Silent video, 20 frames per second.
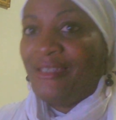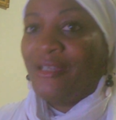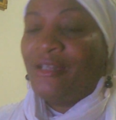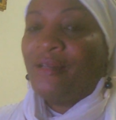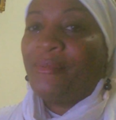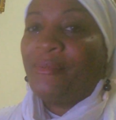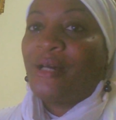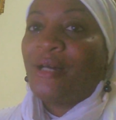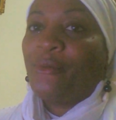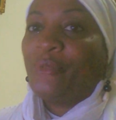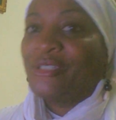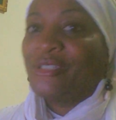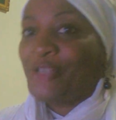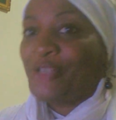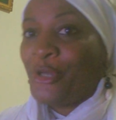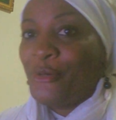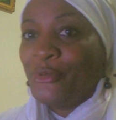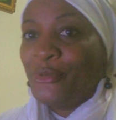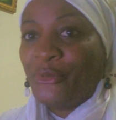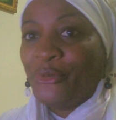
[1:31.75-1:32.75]
about what's
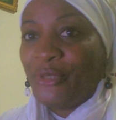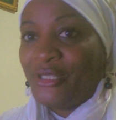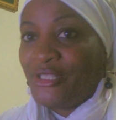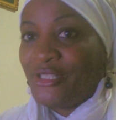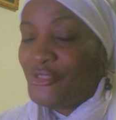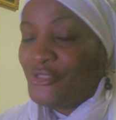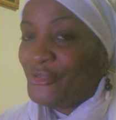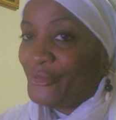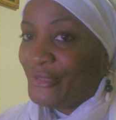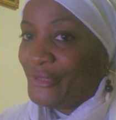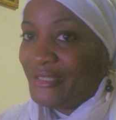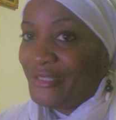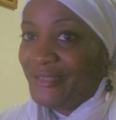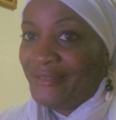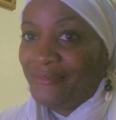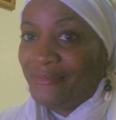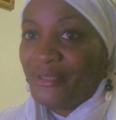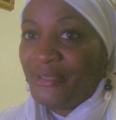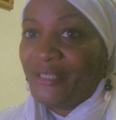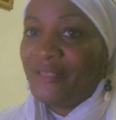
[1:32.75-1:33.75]
going on in
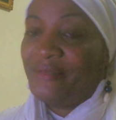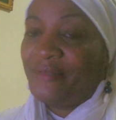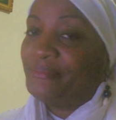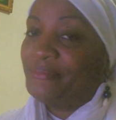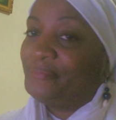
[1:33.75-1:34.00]
Jordan, but